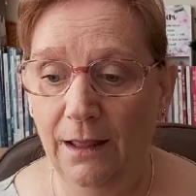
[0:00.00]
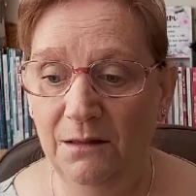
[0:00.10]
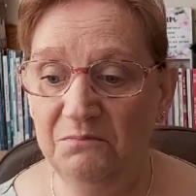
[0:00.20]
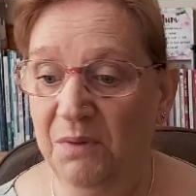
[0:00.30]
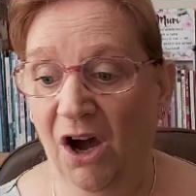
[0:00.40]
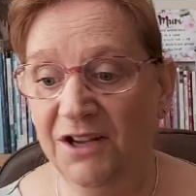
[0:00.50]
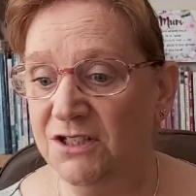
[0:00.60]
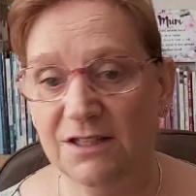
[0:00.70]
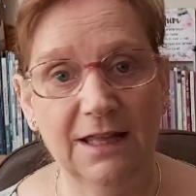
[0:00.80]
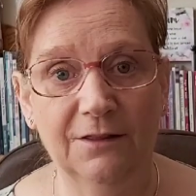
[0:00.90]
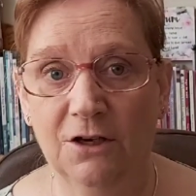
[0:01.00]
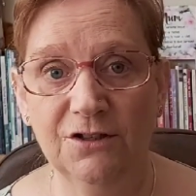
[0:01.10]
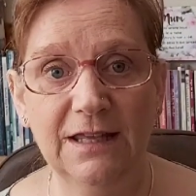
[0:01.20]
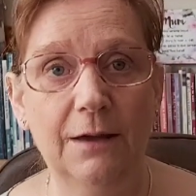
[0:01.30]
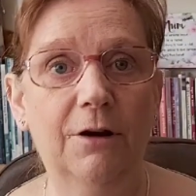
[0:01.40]
Um, but I just think
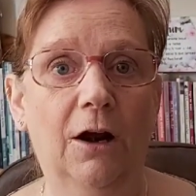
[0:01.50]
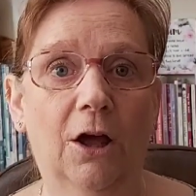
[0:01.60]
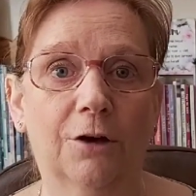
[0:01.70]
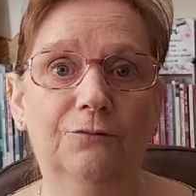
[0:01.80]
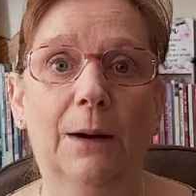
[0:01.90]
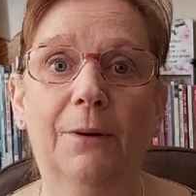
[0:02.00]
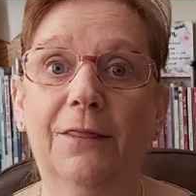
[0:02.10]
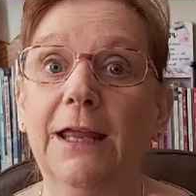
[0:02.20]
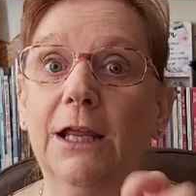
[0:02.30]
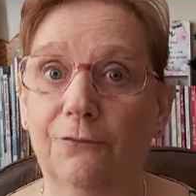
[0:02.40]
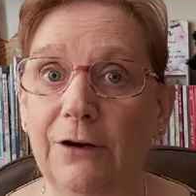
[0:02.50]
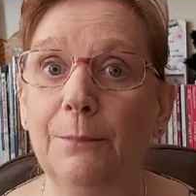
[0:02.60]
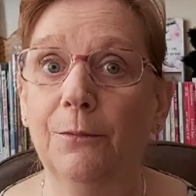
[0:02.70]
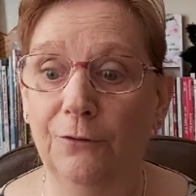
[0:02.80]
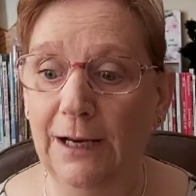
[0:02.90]
because they're uh, like a rubber, they
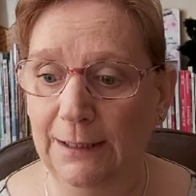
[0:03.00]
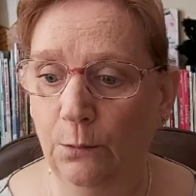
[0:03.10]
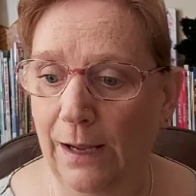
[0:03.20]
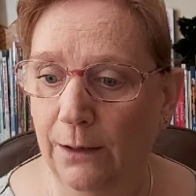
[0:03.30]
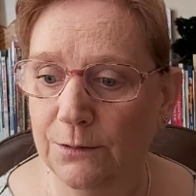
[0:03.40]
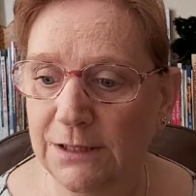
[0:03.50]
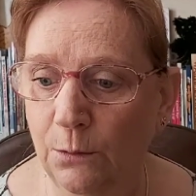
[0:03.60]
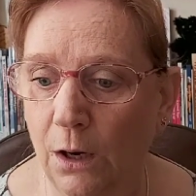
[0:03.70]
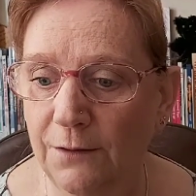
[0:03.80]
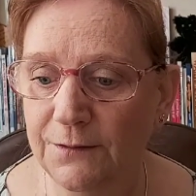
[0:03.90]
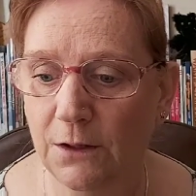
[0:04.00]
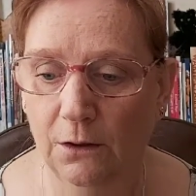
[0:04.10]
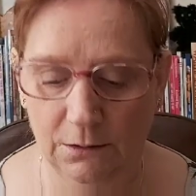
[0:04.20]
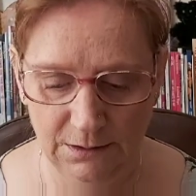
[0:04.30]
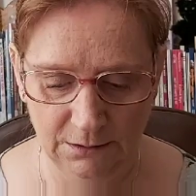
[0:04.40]
grip really well. So what
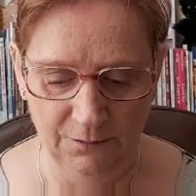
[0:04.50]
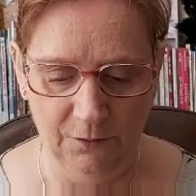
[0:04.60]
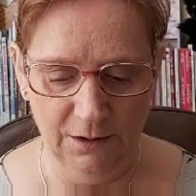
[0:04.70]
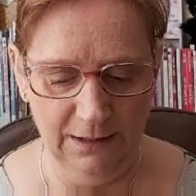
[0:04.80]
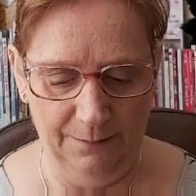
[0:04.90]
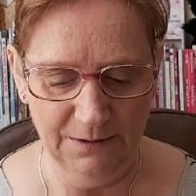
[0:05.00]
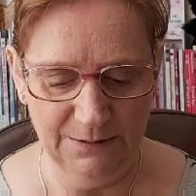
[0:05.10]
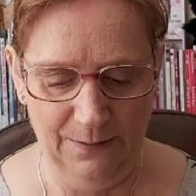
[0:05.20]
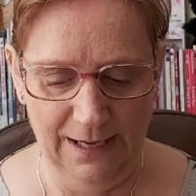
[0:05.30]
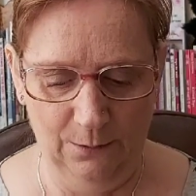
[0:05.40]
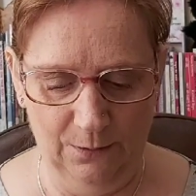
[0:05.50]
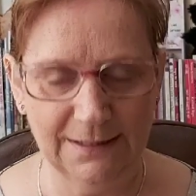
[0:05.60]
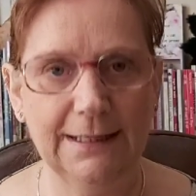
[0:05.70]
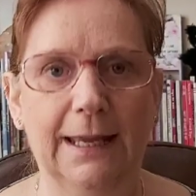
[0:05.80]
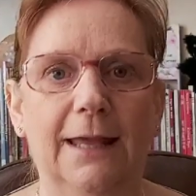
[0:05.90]
I've got is I've got a couple of spare
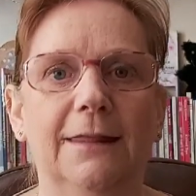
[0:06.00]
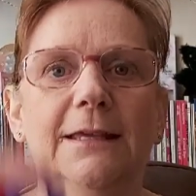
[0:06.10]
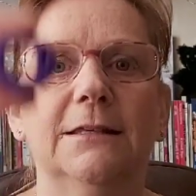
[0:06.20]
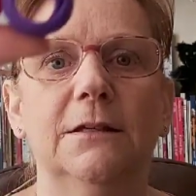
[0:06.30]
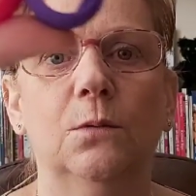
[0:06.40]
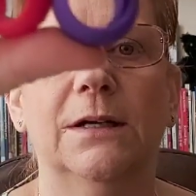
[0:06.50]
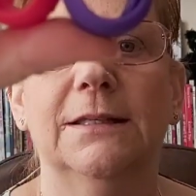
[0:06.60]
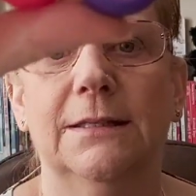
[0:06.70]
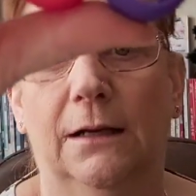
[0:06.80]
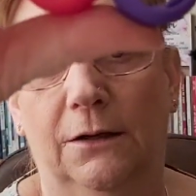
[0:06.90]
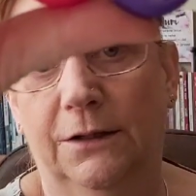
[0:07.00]
ones here. These are the ones